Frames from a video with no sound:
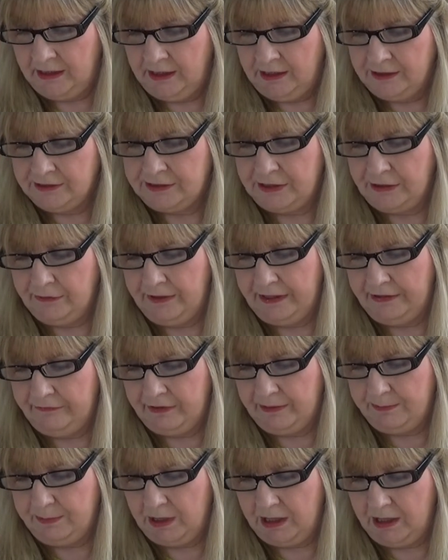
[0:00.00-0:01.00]
So
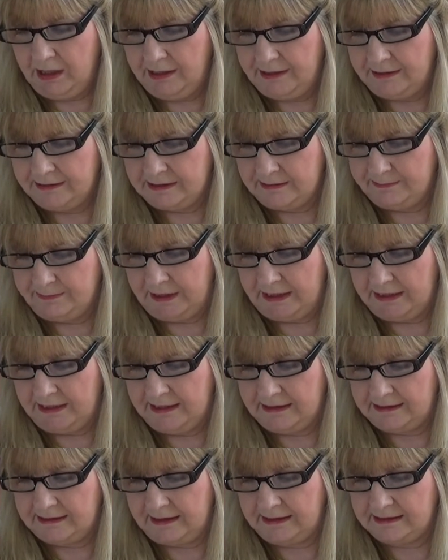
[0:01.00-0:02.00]
he replied to
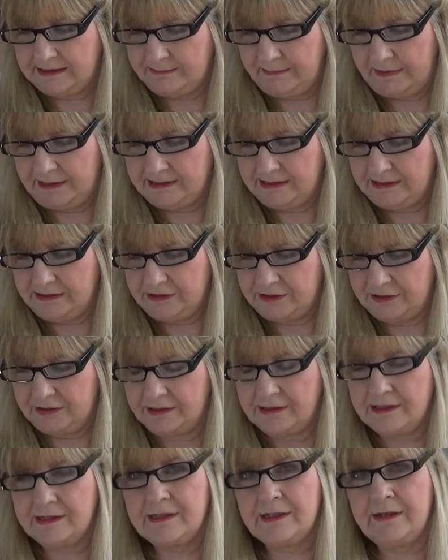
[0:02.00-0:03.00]
Ben-Hadad's
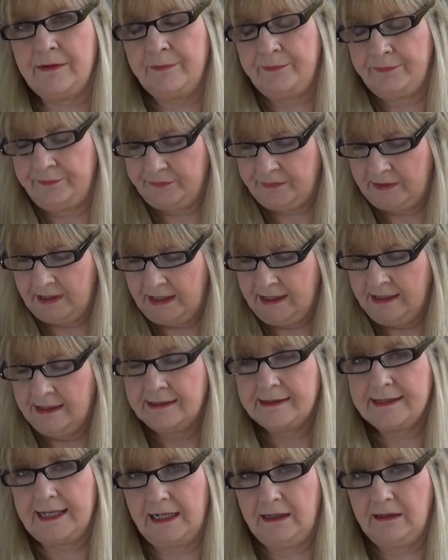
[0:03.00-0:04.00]
messengers,
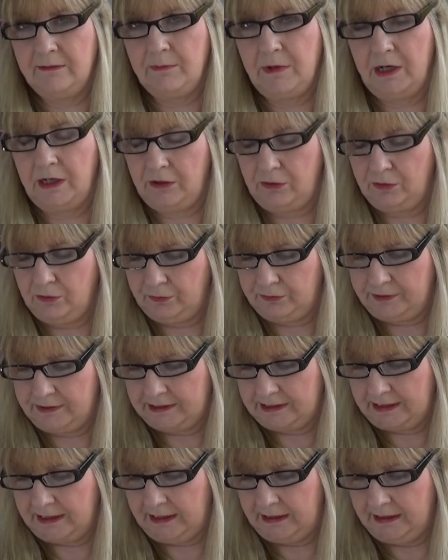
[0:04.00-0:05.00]
"Tell my lord
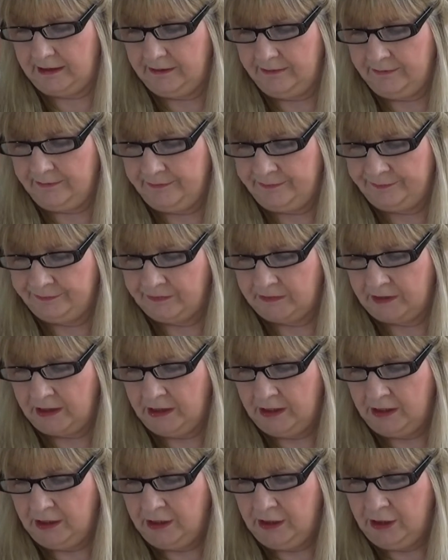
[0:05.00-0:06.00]
the king,
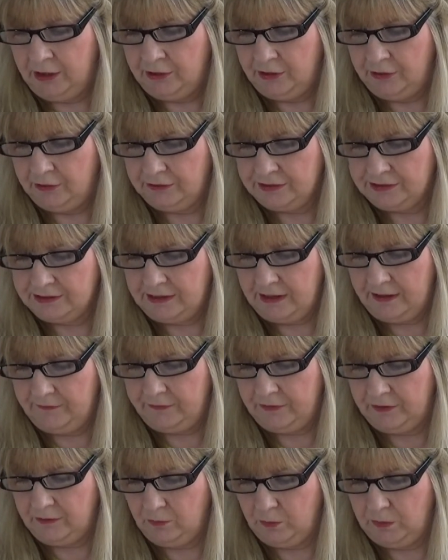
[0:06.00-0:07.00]
your
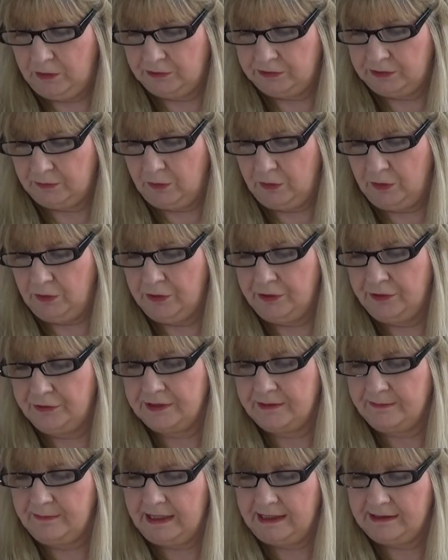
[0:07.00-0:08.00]
servant will do all you
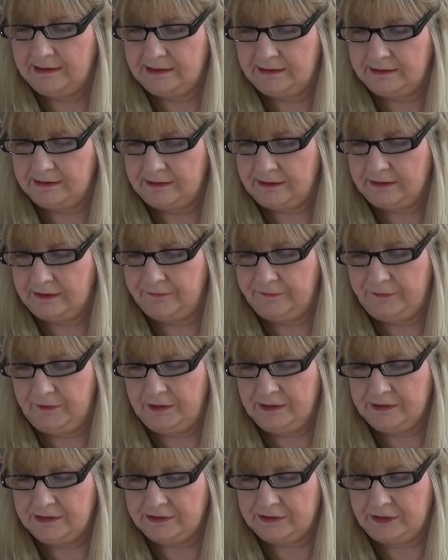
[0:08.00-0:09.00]
demanded the
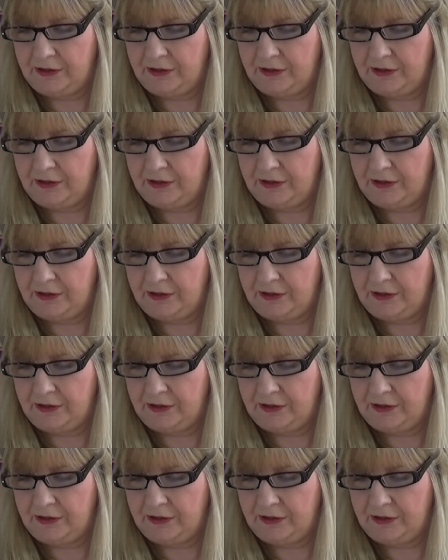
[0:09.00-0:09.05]
first